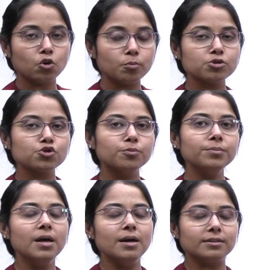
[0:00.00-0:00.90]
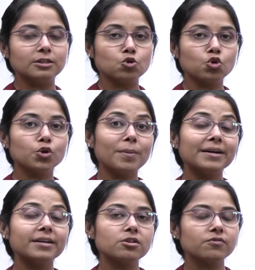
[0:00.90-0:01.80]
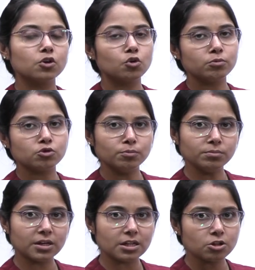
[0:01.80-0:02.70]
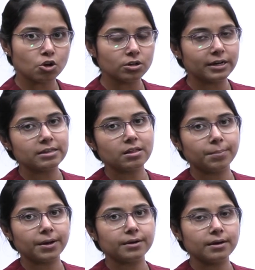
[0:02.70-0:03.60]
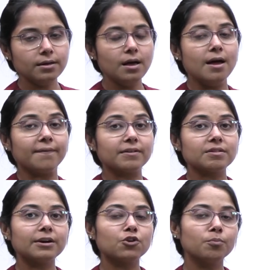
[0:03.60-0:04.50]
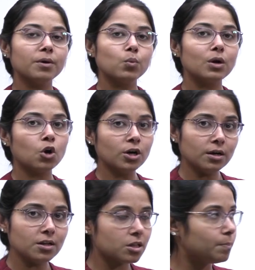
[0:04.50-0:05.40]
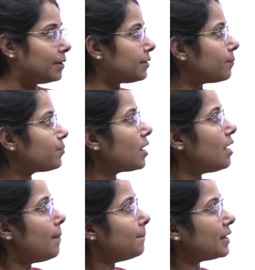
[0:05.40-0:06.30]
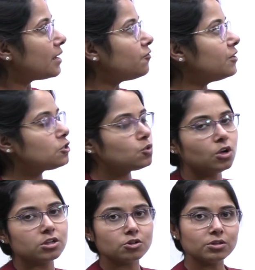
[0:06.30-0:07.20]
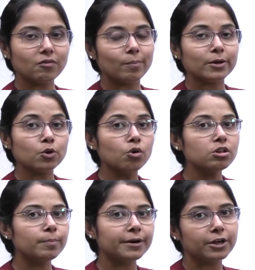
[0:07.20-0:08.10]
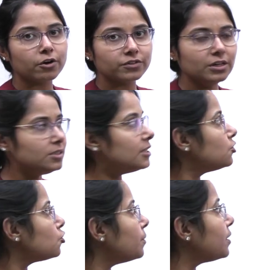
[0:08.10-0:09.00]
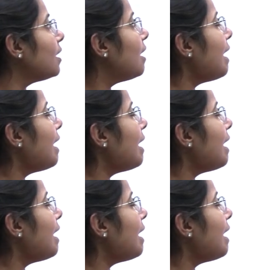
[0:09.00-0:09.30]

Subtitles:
chromosome, the two chromatids of the chromosome does not get separated, the centromere will not split. Metaphase 2 also, there will be no splitting of the centromere.